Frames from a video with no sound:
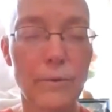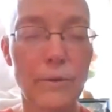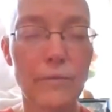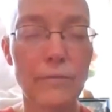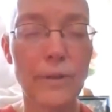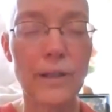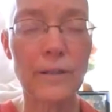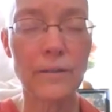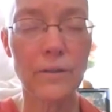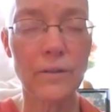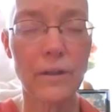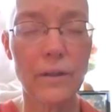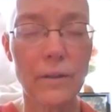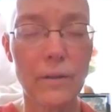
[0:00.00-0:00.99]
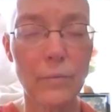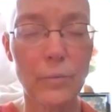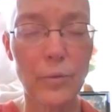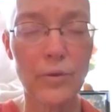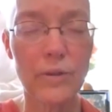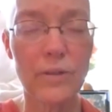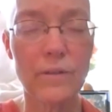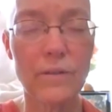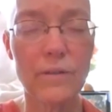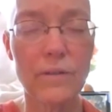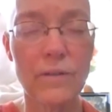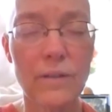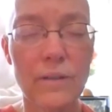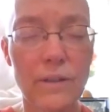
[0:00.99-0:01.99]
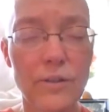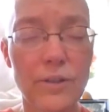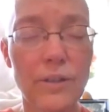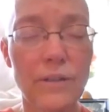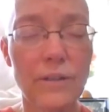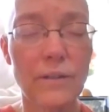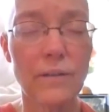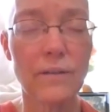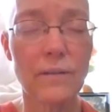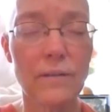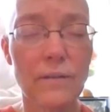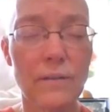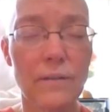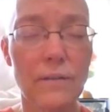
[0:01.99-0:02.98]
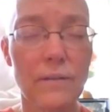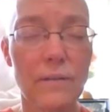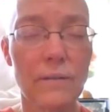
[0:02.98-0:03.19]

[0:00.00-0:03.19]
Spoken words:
reflect on the Buddha's teachings,